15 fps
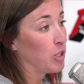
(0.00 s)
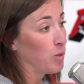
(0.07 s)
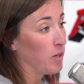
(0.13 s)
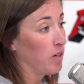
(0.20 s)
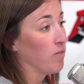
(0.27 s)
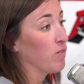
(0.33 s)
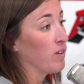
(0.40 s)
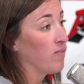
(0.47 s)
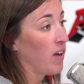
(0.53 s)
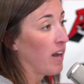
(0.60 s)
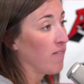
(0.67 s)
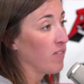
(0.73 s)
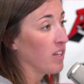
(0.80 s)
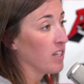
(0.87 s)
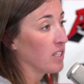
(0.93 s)
to it,
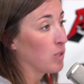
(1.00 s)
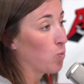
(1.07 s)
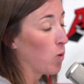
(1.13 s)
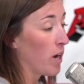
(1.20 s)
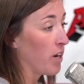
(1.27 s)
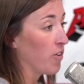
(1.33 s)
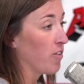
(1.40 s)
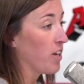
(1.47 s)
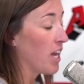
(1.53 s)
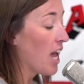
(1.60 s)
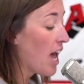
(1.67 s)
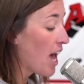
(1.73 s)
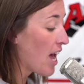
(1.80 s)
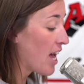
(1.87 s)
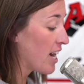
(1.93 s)
revive this winery,
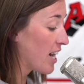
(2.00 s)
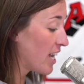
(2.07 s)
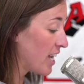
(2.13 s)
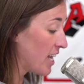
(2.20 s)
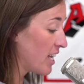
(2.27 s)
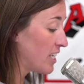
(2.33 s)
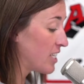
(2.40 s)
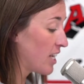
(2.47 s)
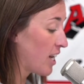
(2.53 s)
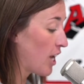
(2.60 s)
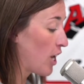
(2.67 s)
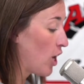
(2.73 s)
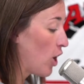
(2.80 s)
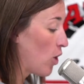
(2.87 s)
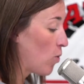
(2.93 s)
and he did
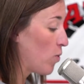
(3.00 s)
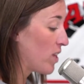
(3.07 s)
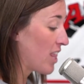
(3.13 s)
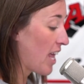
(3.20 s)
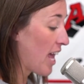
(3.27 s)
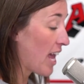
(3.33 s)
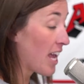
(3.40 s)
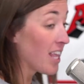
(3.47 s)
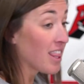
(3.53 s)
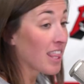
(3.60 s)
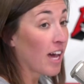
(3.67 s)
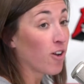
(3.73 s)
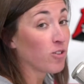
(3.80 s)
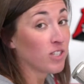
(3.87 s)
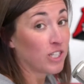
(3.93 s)
it with
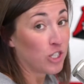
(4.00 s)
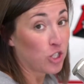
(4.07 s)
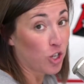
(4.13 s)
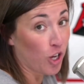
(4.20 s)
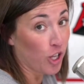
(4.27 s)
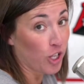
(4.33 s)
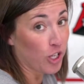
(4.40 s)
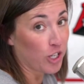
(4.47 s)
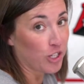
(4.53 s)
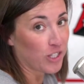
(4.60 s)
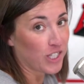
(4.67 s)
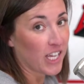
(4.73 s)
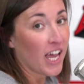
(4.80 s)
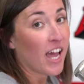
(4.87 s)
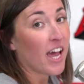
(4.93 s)

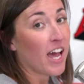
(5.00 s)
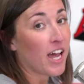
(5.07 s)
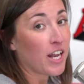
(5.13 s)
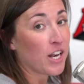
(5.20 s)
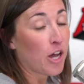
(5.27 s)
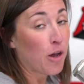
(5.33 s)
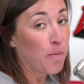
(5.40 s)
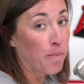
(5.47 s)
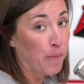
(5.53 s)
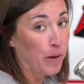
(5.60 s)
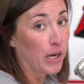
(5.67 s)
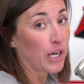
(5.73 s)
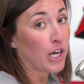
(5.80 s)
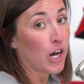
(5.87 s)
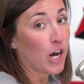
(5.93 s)
$8,000 and a
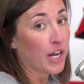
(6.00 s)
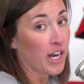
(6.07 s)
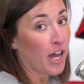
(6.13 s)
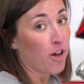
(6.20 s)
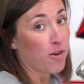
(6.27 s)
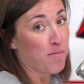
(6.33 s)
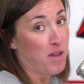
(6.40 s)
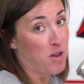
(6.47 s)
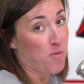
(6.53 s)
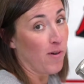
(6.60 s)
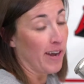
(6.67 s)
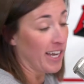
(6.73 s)
book on how to make